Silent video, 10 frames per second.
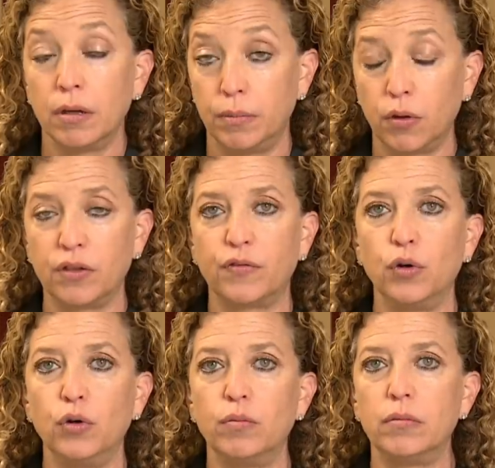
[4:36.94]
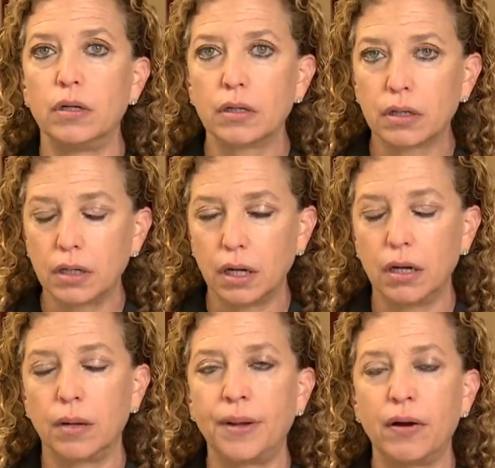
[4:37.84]
both of whom
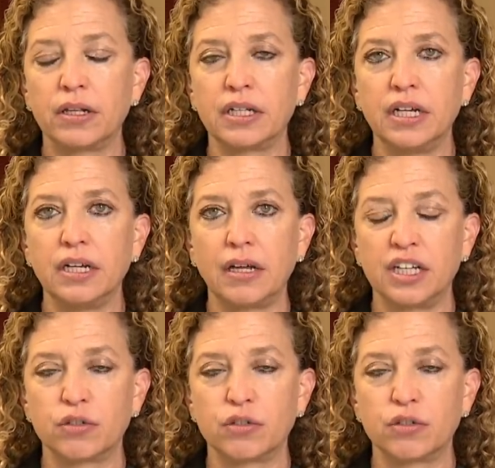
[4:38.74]
apparently, as a